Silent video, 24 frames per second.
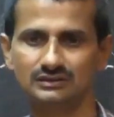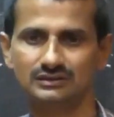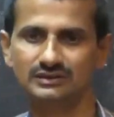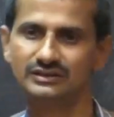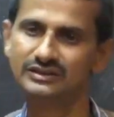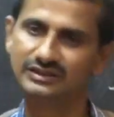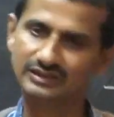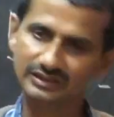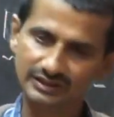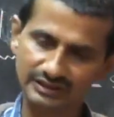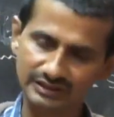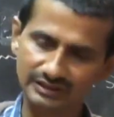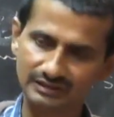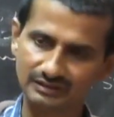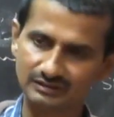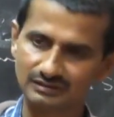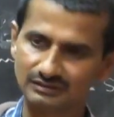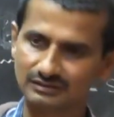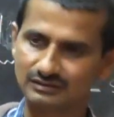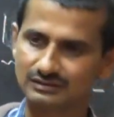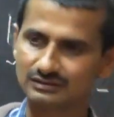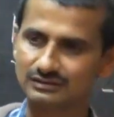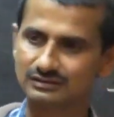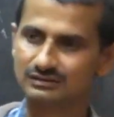He
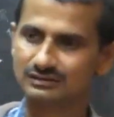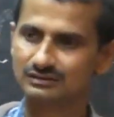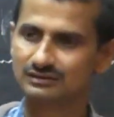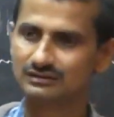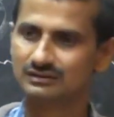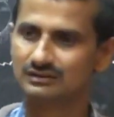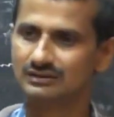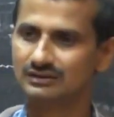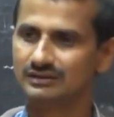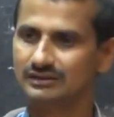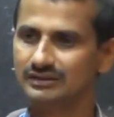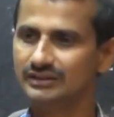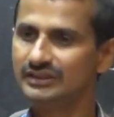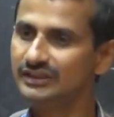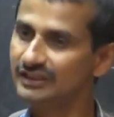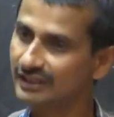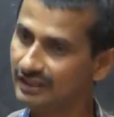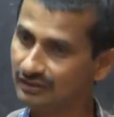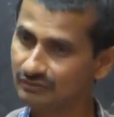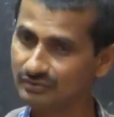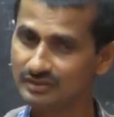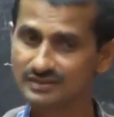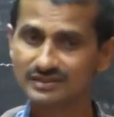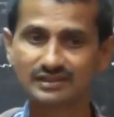
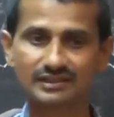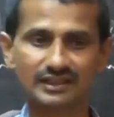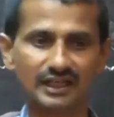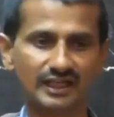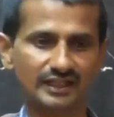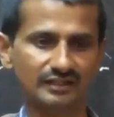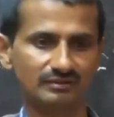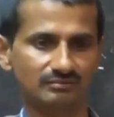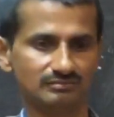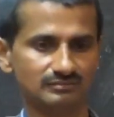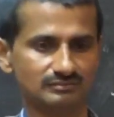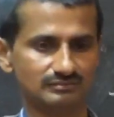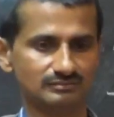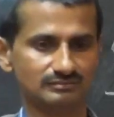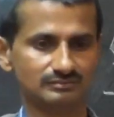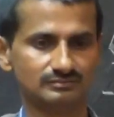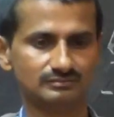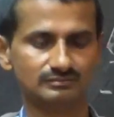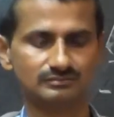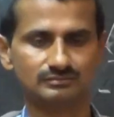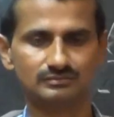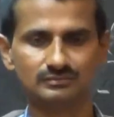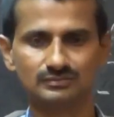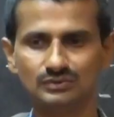gave his time
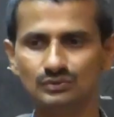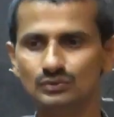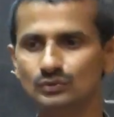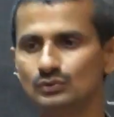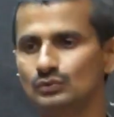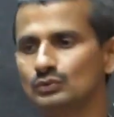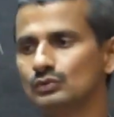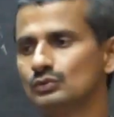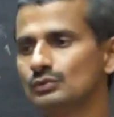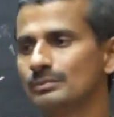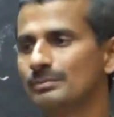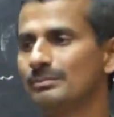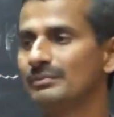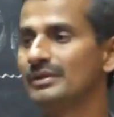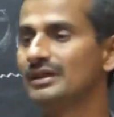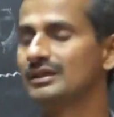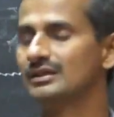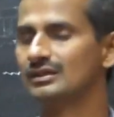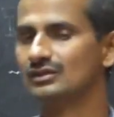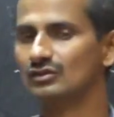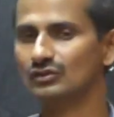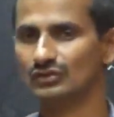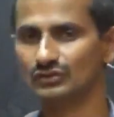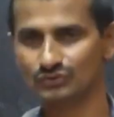to
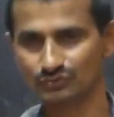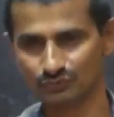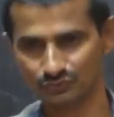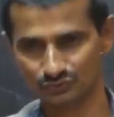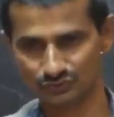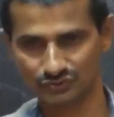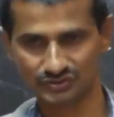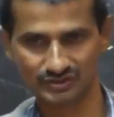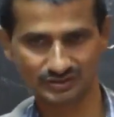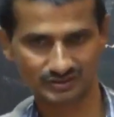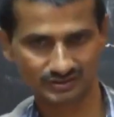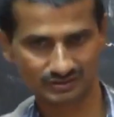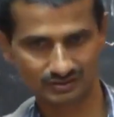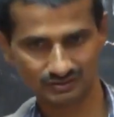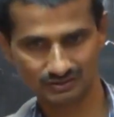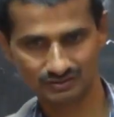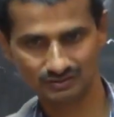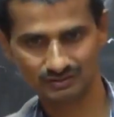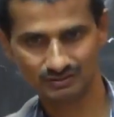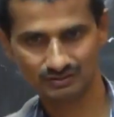make a constitutions.